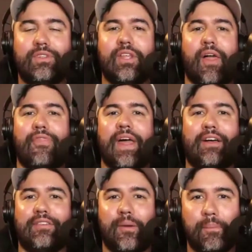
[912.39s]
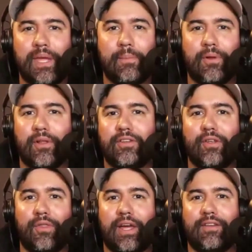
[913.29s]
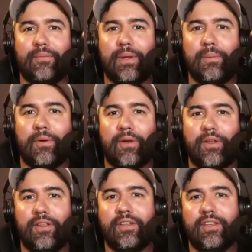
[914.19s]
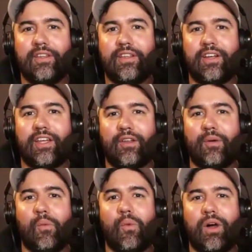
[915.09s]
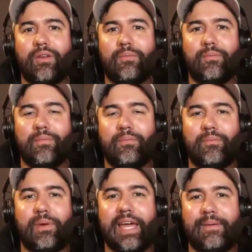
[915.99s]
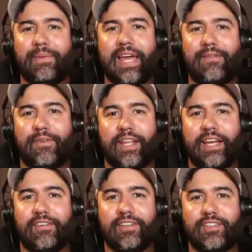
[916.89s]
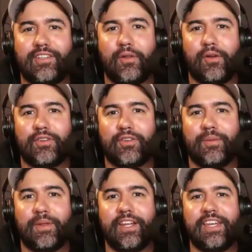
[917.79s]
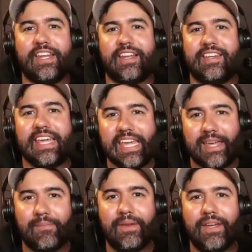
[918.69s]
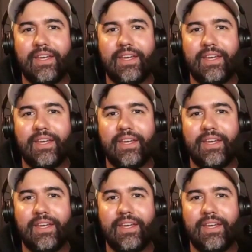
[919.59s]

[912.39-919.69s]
1,000 people or 2,000 people, not going to go to a one-man band for that or a solo shop. They're going to need a team.